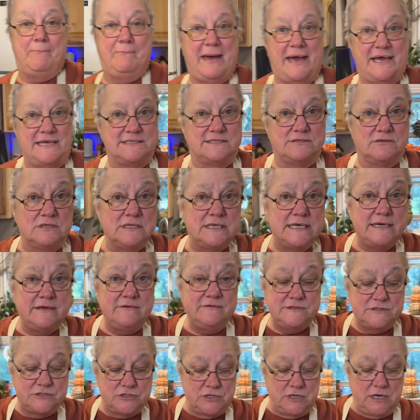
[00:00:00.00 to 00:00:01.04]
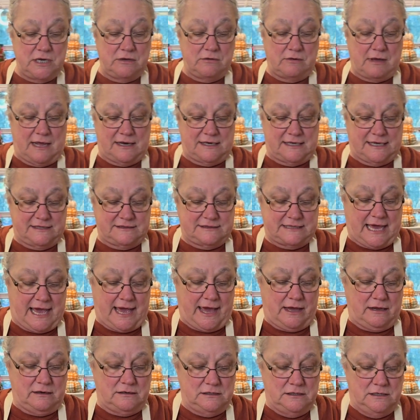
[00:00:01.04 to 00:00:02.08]
basil leaves, you know, I like
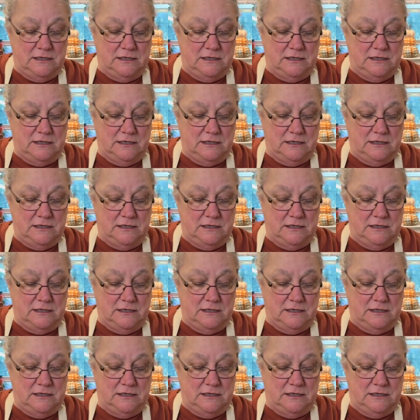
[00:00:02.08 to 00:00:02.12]
that.